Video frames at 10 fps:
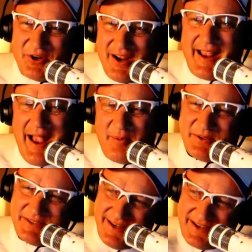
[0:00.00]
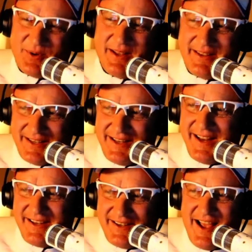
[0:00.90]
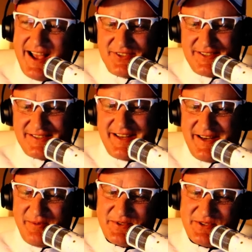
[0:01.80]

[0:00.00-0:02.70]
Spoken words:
Greg Hamilton has run the Canadian national team.